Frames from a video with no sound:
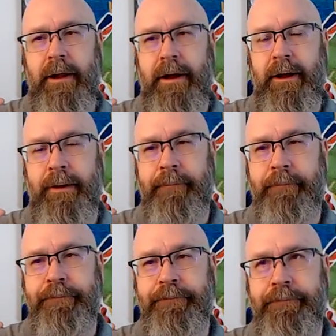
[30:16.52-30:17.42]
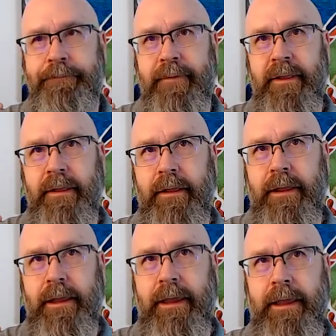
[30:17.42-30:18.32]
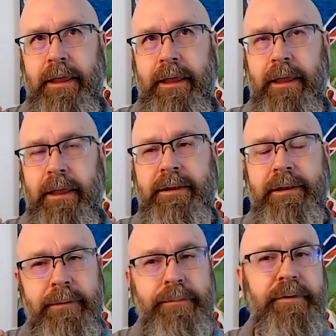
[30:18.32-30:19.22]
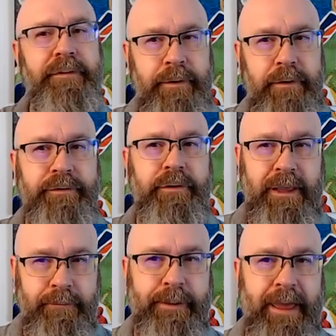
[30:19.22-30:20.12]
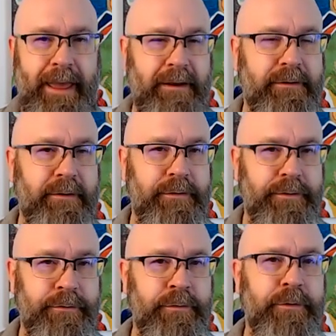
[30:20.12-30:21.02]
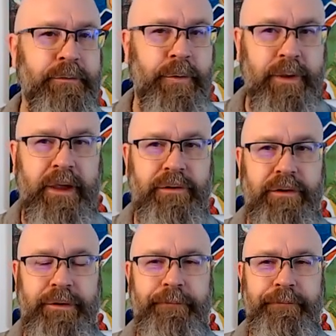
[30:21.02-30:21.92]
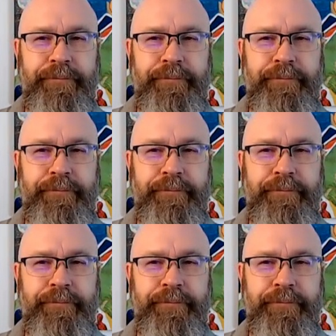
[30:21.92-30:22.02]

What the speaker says: um a deeper spiritual impact through their vocation.